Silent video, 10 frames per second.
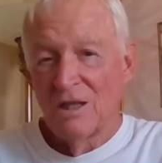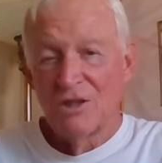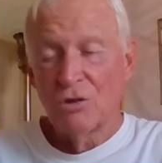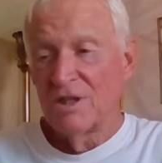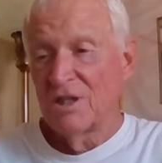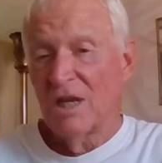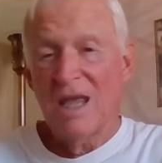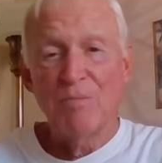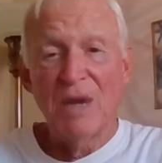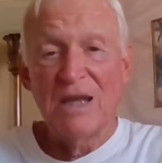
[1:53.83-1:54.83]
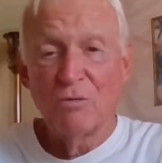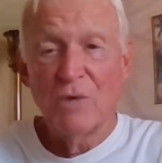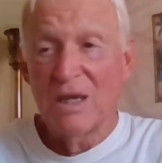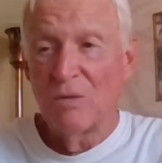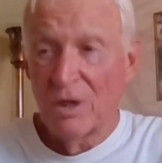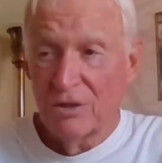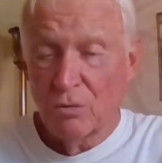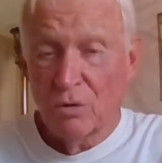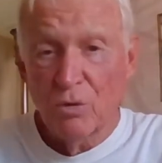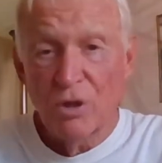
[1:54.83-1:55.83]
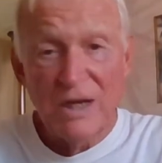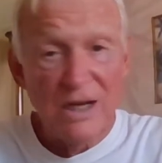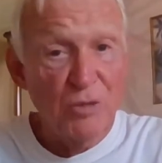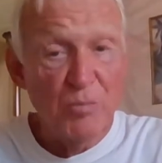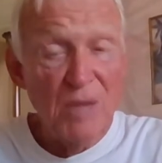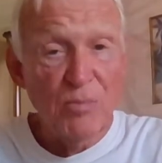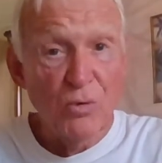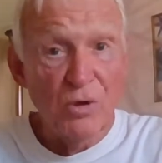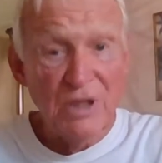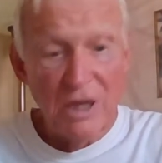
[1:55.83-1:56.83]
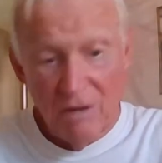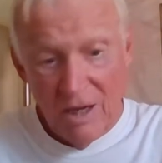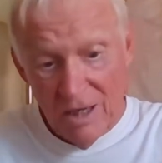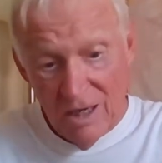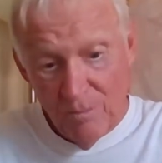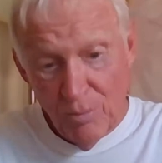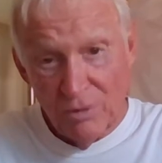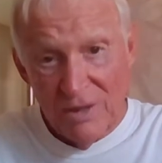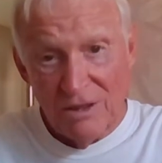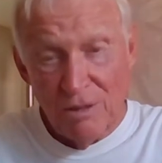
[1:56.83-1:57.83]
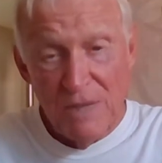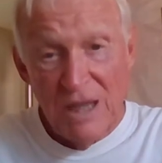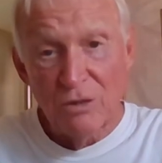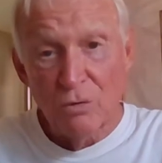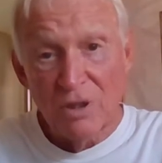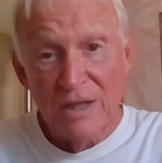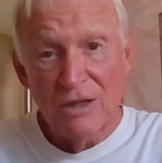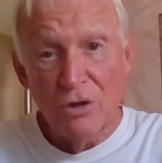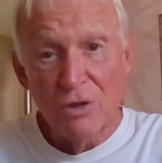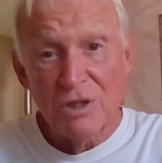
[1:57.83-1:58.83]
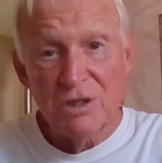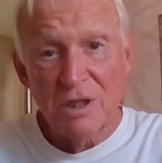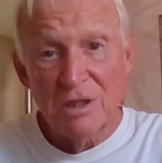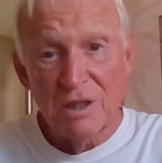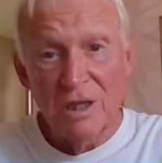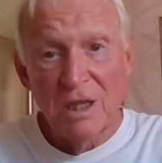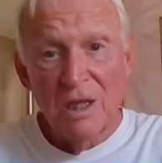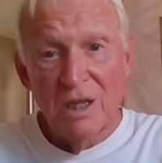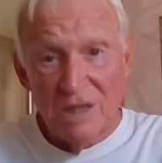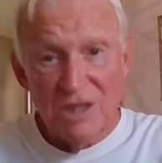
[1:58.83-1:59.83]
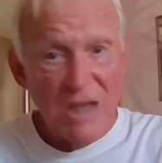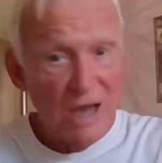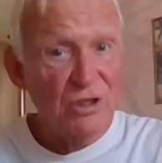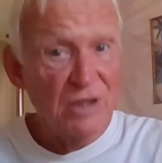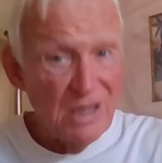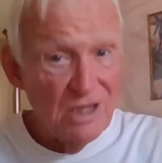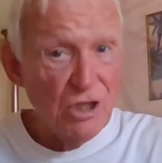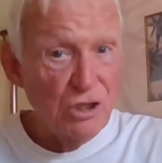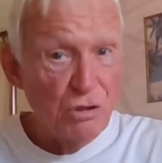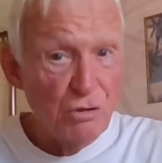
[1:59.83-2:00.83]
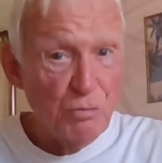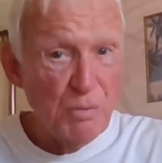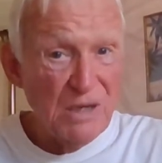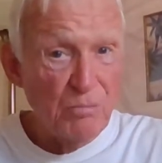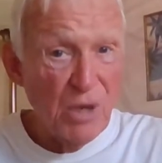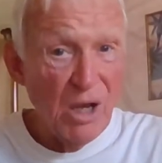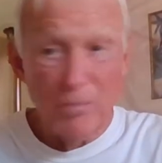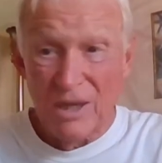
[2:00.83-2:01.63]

So I said, hey, by the way, while you were working on your paperwork there, I kind of pulled out the manual and I noticed that uh, this actually is a two speed pump.